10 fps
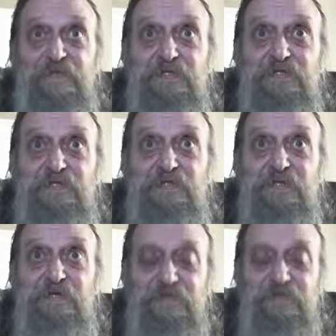through
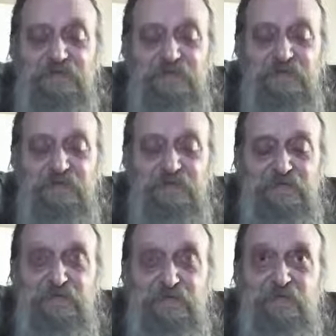there
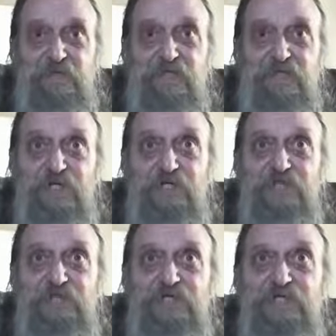somewhat
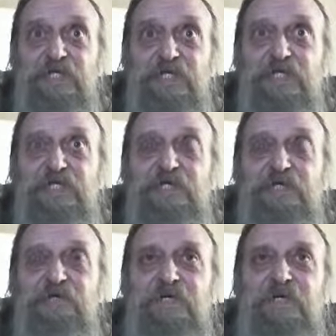cogently
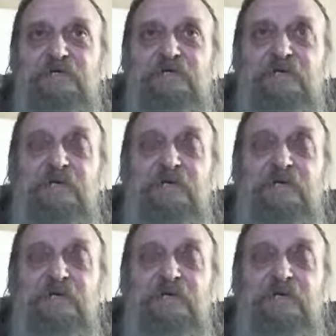or whatever.